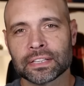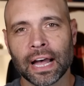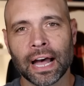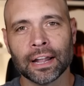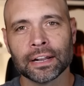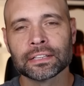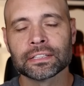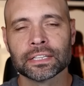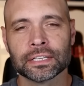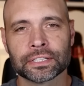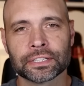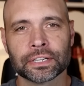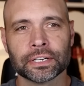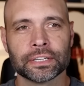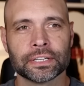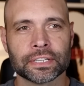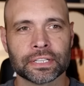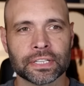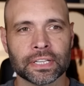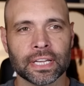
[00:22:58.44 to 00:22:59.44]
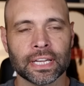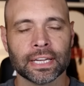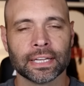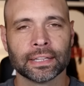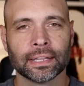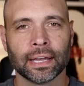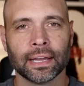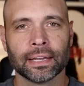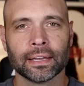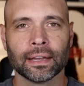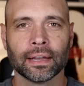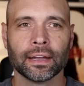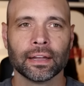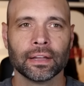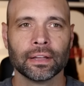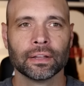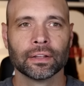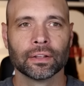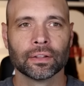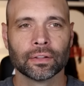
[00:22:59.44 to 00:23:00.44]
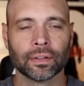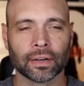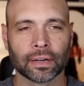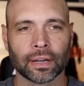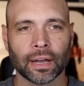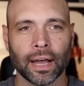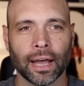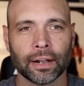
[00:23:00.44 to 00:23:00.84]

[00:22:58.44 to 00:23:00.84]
honestly, it's good to see. And like, look,